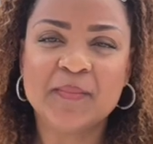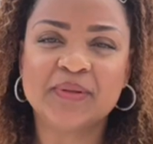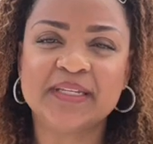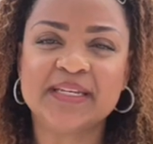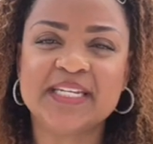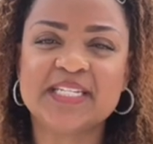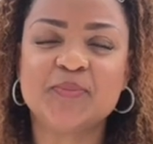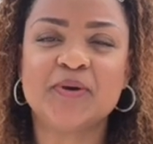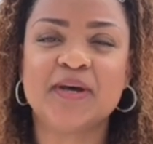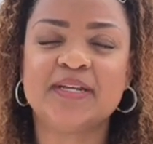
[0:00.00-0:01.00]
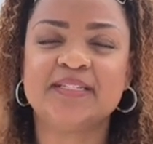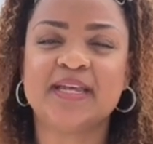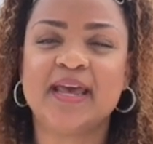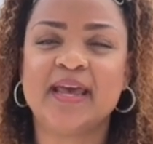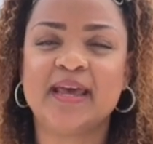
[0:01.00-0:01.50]
please put
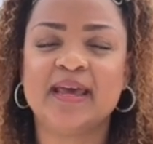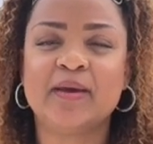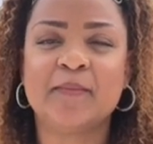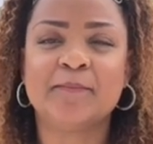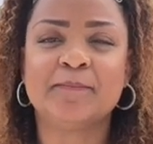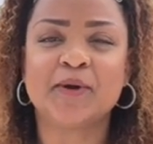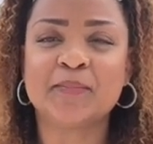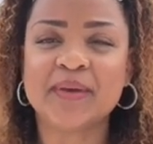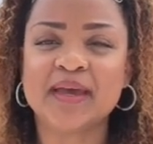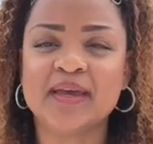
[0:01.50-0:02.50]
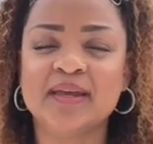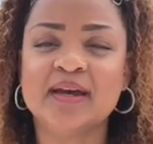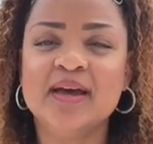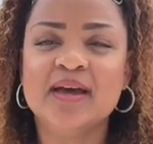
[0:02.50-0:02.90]
a mermaid